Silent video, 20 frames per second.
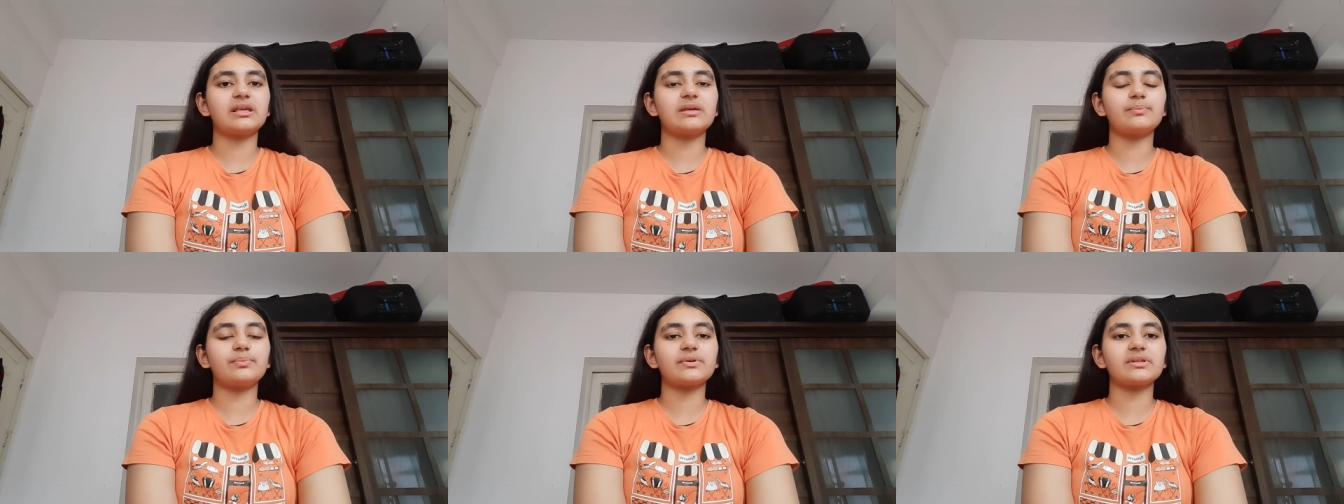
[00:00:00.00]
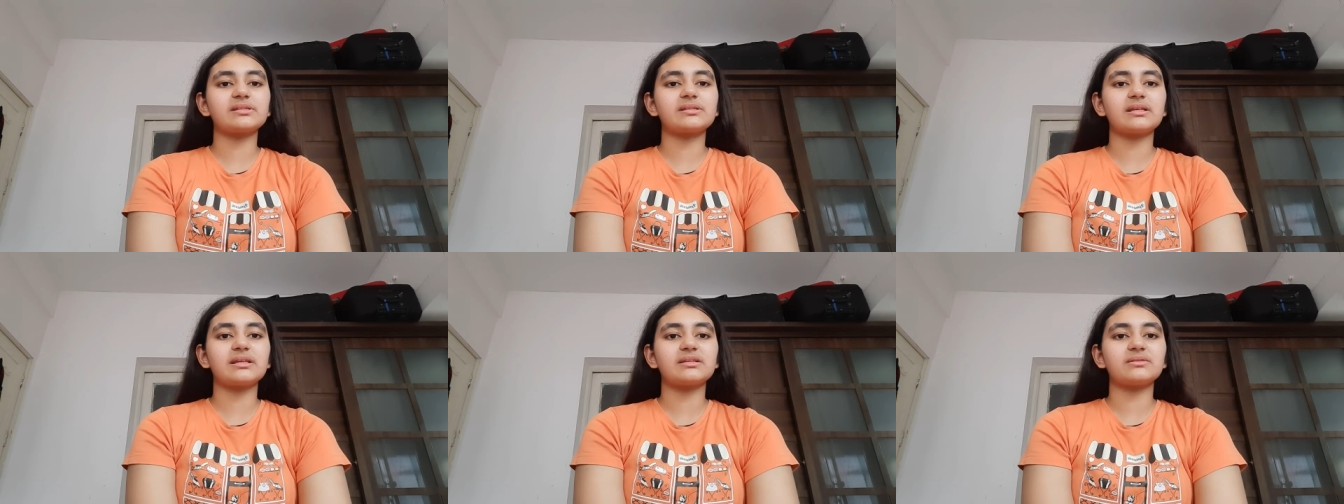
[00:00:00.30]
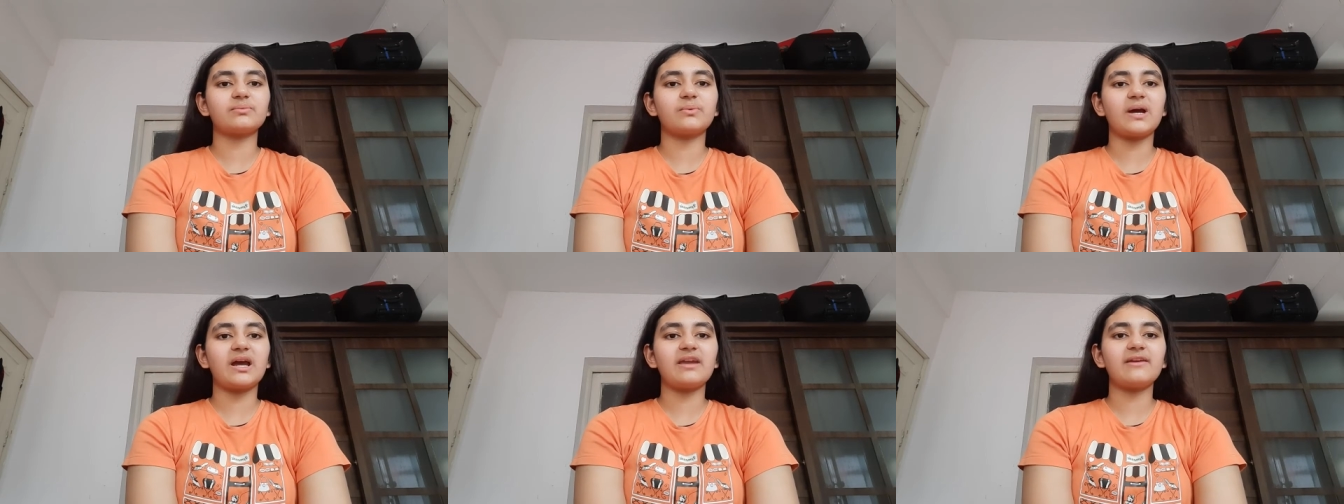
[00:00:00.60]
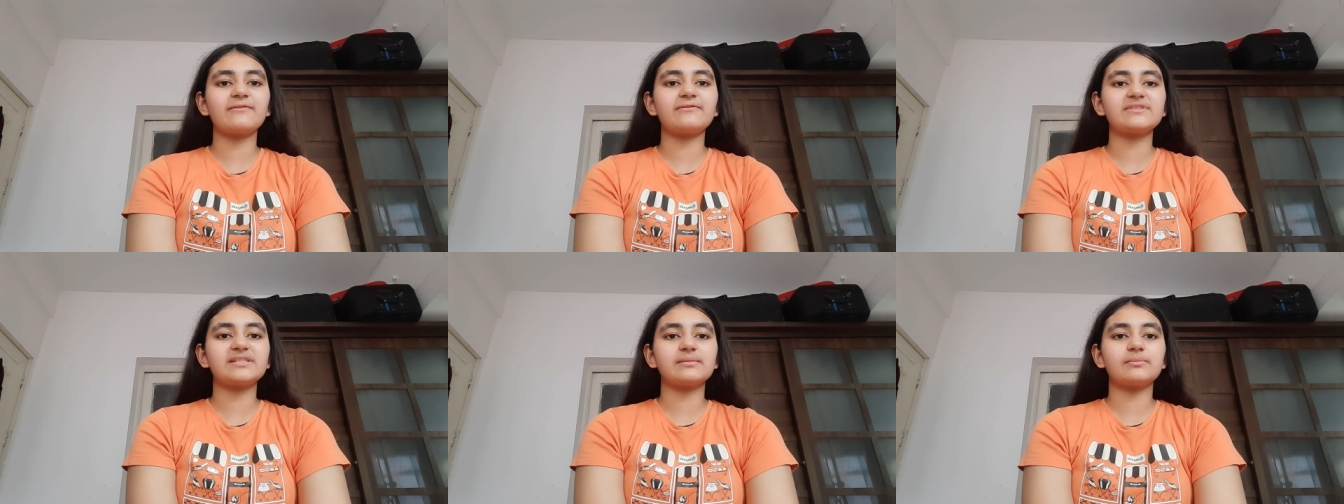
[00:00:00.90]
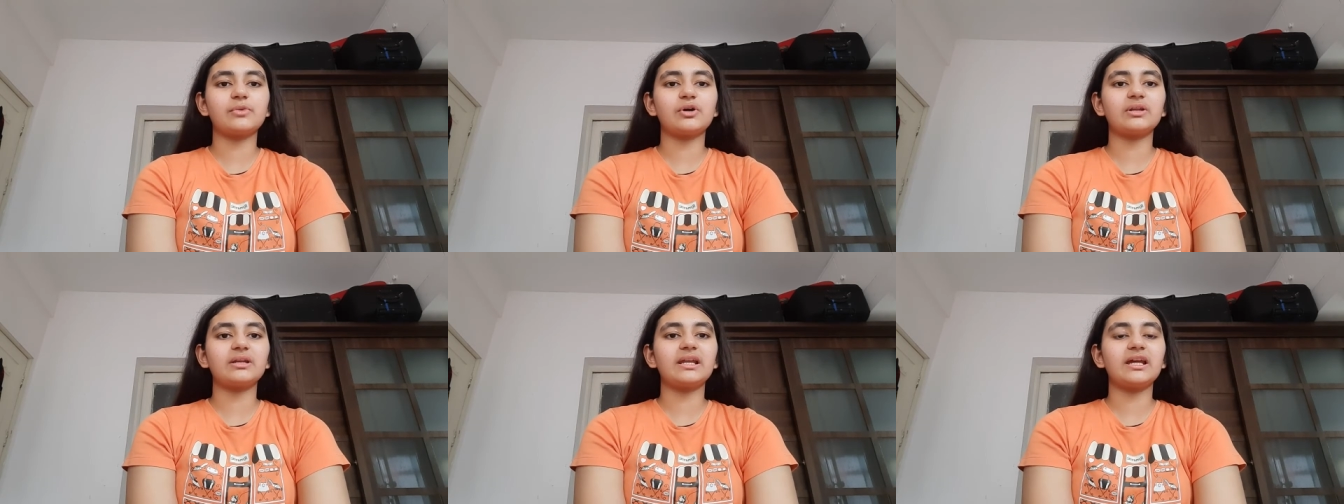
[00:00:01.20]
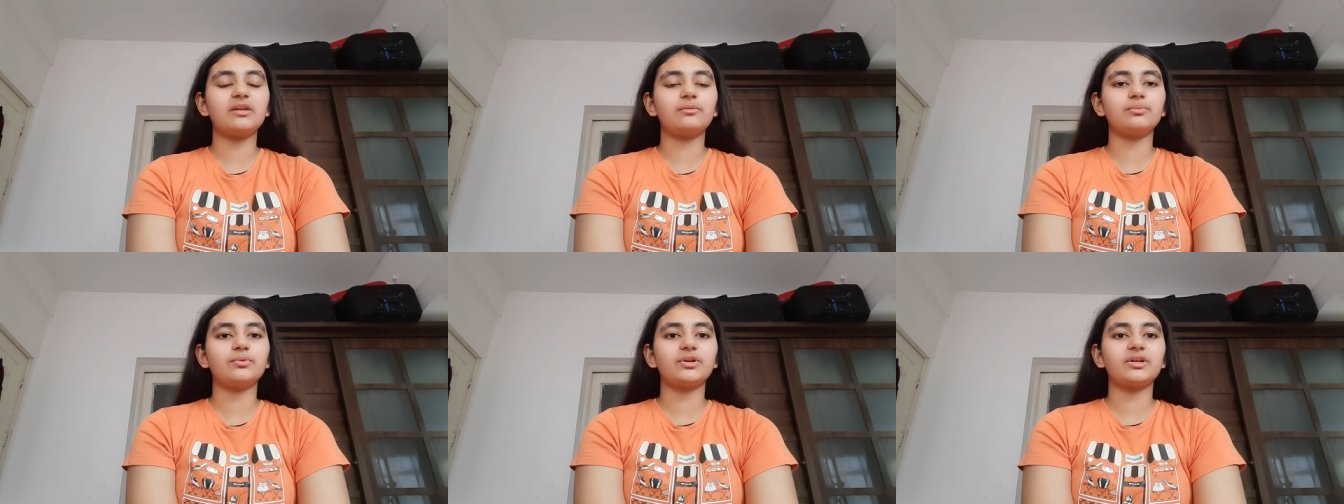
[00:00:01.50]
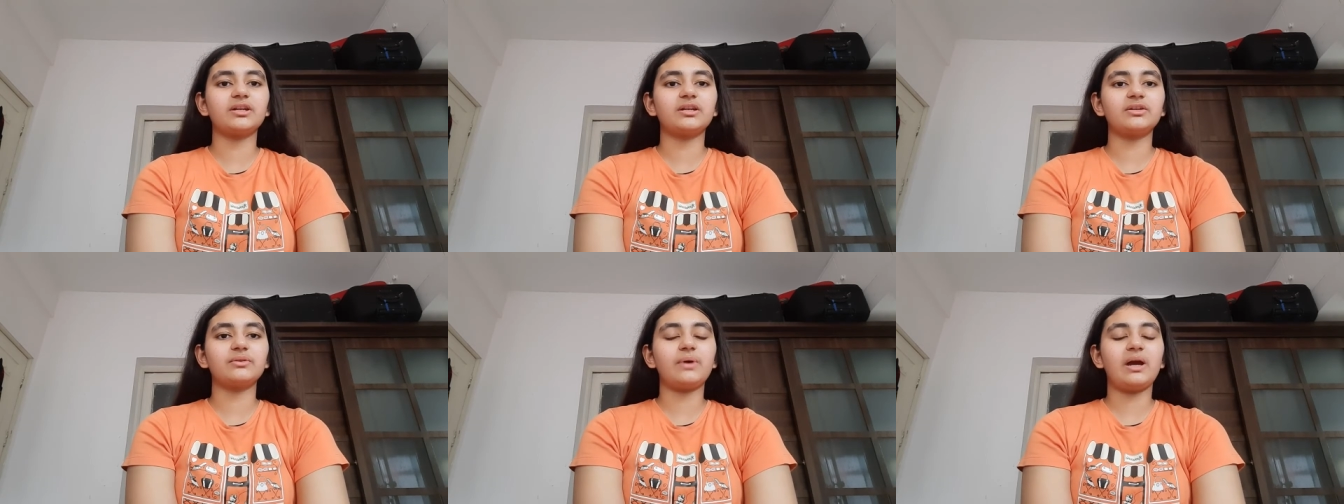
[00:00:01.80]
he puts his wife Simone
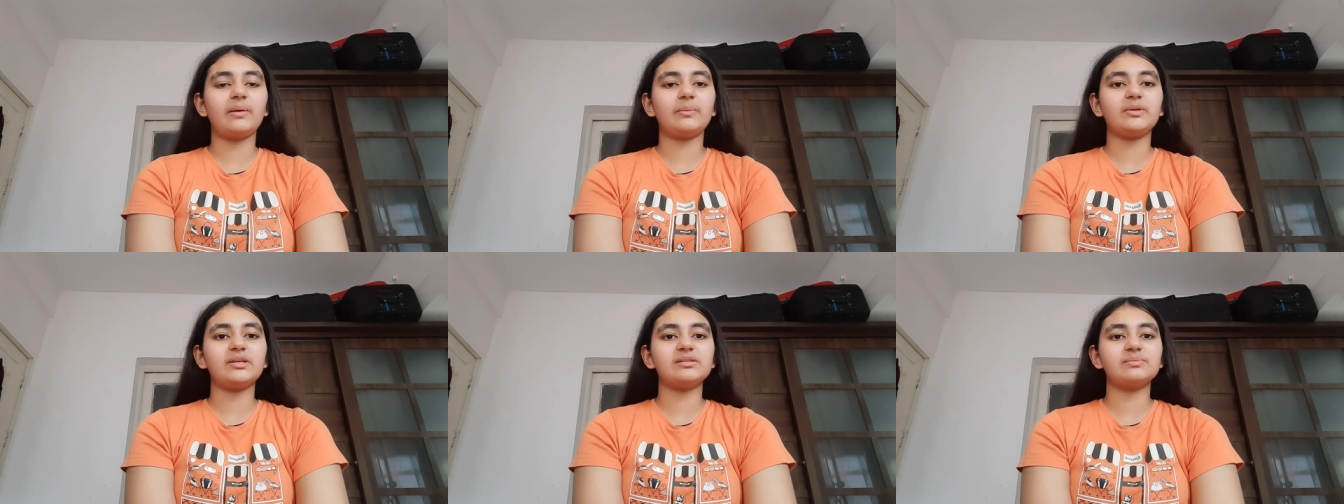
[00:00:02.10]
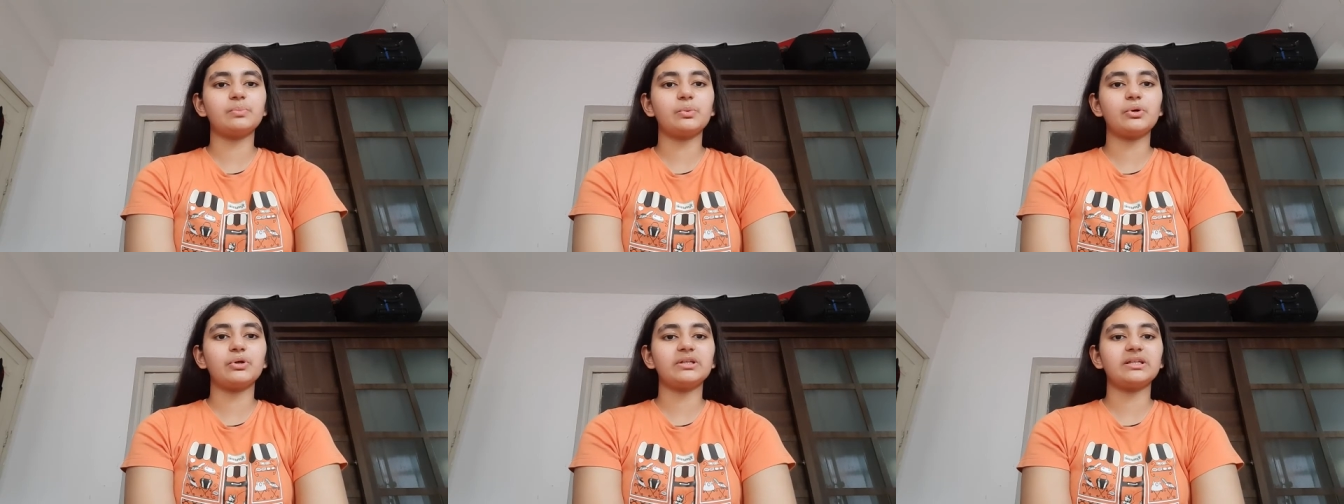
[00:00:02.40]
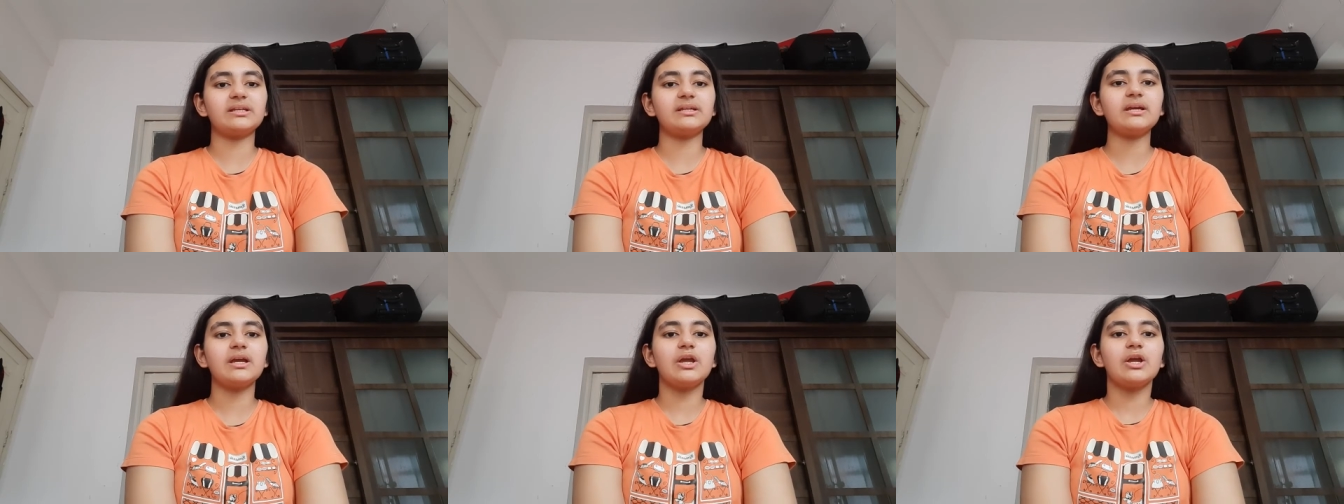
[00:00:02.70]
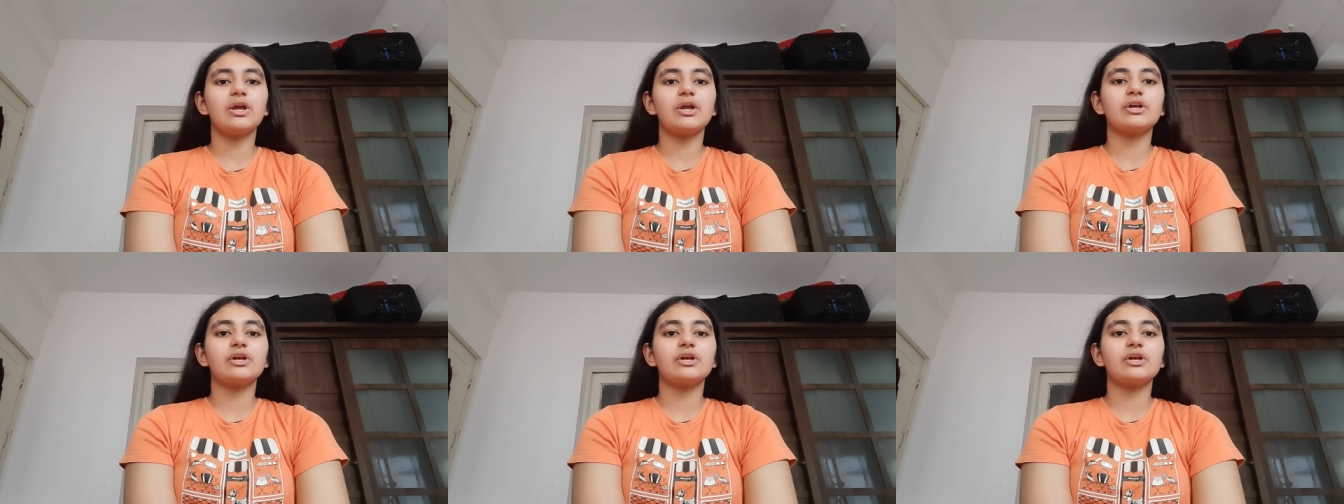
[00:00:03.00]
Lightbourne into Abby's body.